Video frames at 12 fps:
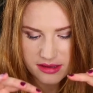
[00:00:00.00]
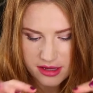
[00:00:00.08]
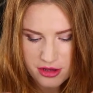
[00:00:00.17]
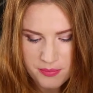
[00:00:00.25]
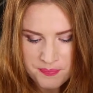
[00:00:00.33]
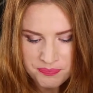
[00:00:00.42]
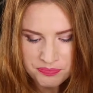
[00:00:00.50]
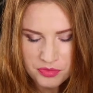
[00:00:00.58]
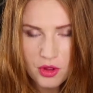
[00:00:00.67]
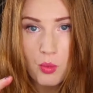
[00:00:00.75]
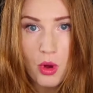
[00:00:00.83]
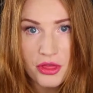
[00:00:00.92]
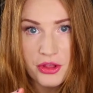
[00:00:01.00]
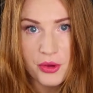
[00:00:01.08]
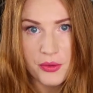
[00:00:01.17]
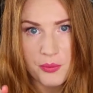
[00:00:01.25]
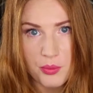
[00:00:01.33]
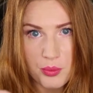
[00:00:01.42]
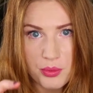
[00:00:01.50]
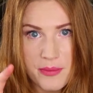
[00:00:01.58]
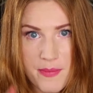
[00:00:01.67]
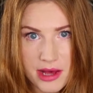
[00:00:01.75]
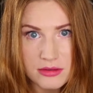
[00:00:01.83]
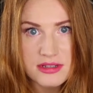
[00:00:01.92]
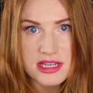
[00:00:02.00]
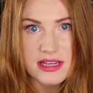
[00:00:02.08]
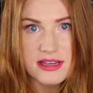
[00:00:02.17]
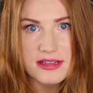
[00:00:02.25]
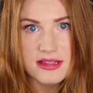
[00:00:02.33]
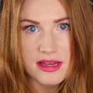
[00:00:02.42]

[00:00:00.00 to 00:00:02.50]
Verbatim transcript: So the one that we melted